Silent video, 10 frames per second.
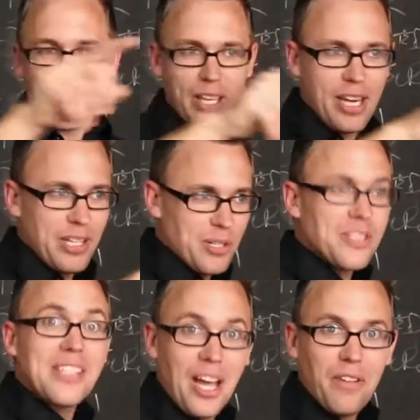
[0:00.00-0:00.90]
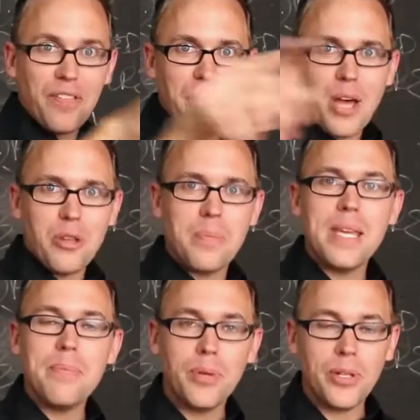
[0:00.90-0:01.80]
yourself from other
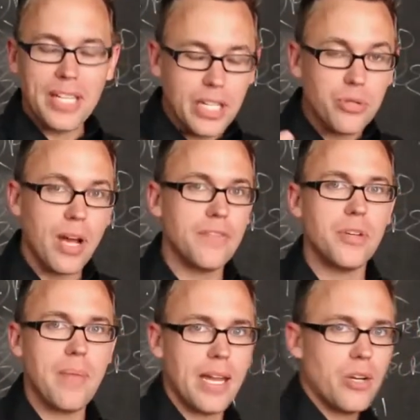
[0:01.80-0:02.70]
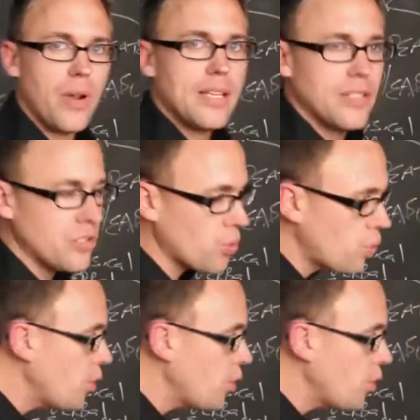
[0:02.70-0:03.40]
people, and it drives you mad crazy. So